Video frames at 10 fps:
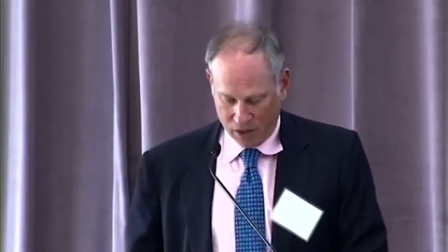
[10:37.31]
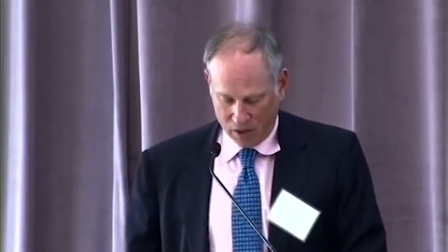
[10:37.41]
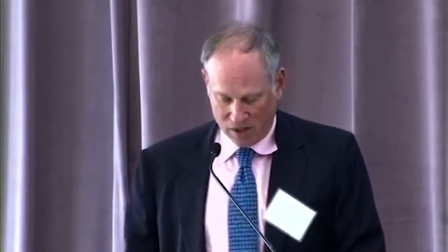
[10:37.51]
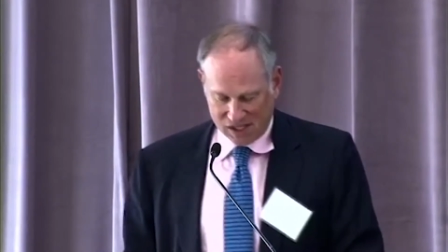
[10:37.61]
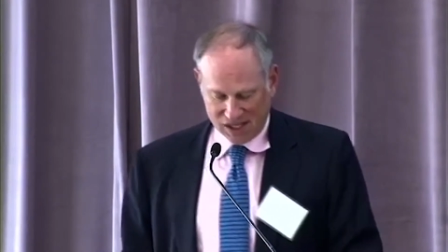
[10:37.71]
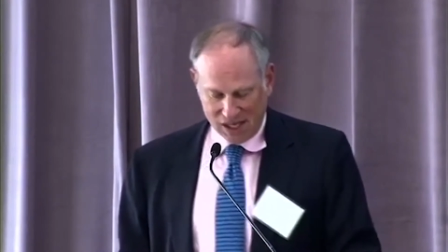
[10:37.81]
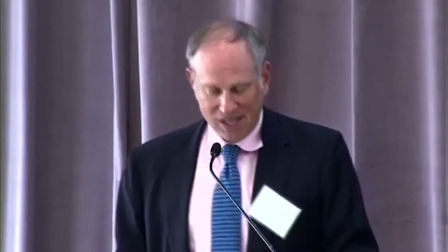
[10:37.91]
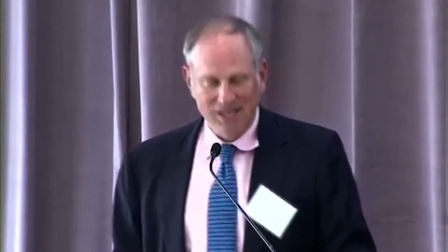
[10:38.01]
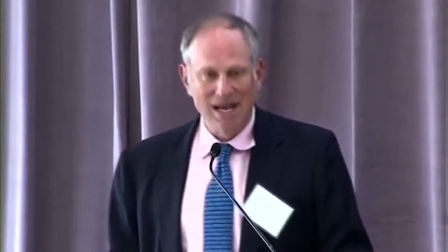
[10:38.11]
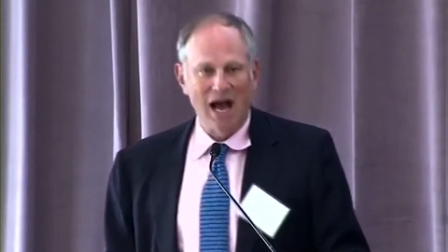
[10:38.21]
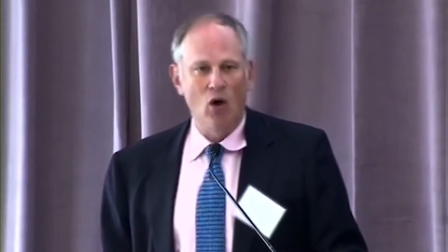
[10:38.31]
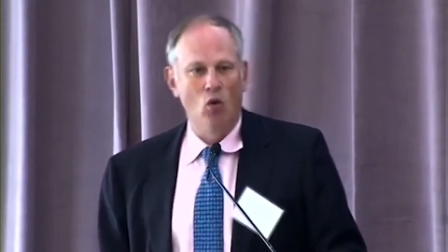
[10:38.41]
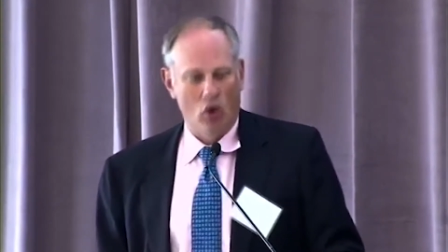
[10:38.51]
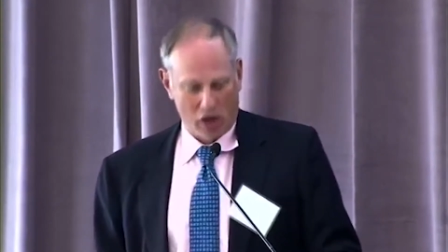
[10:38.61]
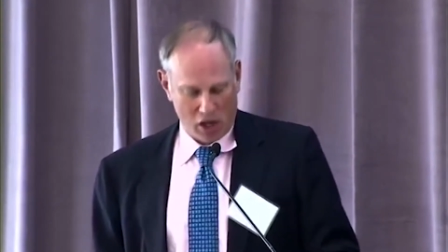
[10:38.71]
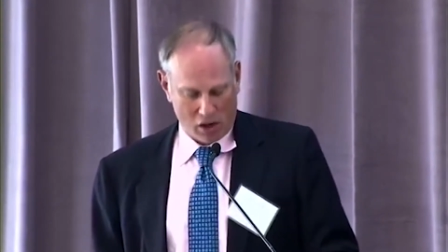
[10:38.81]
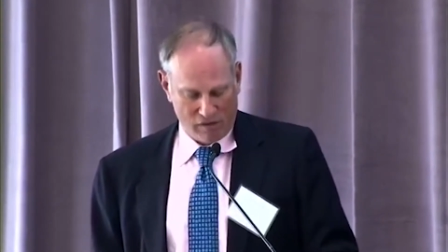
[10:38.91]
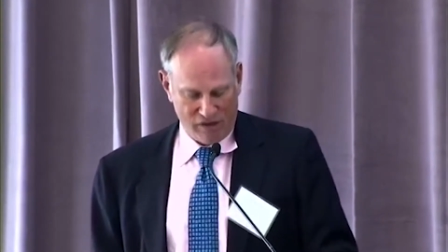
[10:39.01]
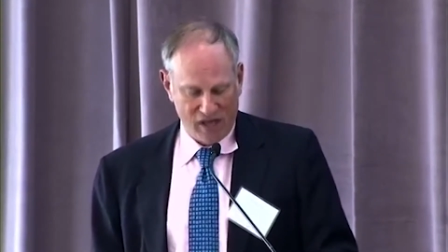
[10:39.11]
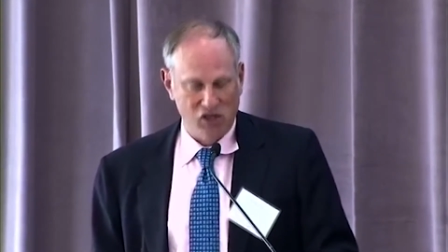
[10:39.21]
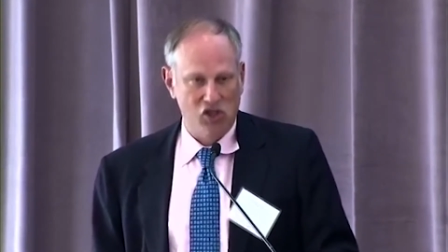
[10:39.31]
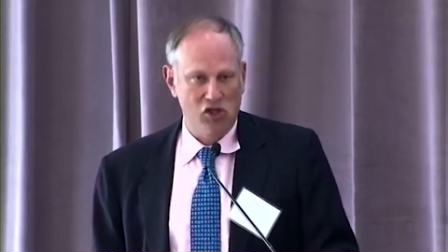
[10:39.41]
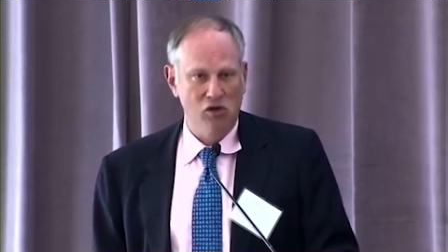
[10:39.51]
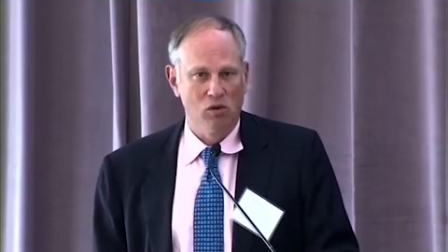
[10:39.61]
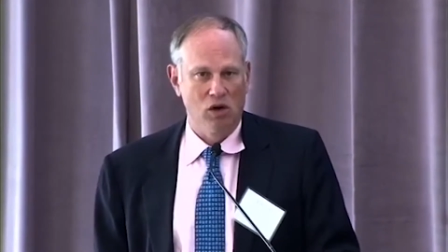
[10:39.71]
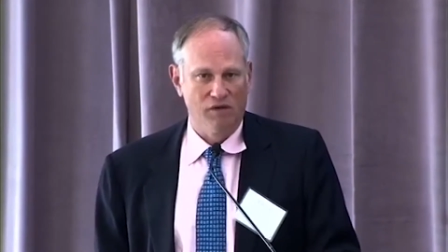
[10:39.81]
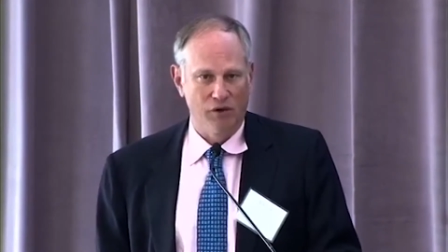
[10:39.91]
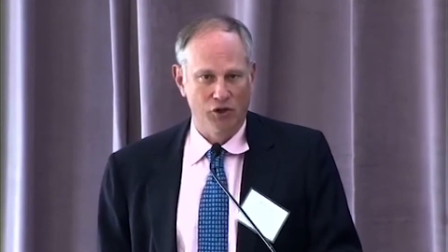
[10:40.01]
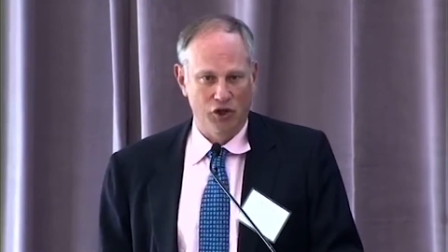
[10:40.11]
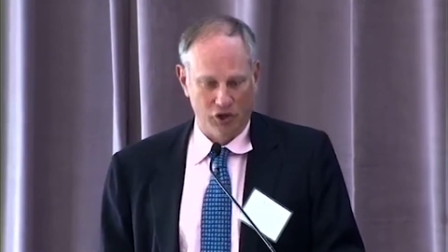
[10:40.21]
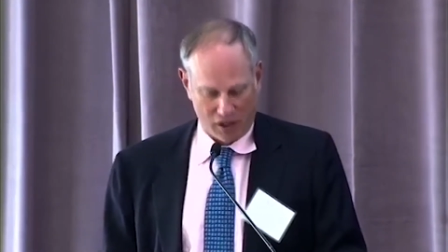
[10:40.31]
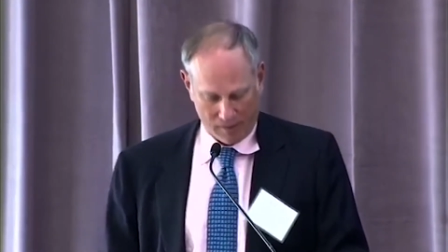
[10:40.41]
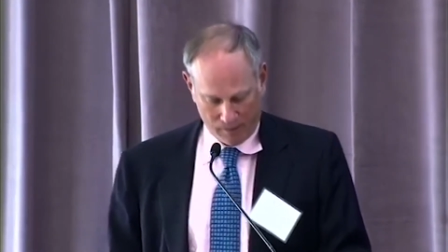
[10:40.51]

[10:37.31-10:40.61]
The city is now working on phase 2 of their journey.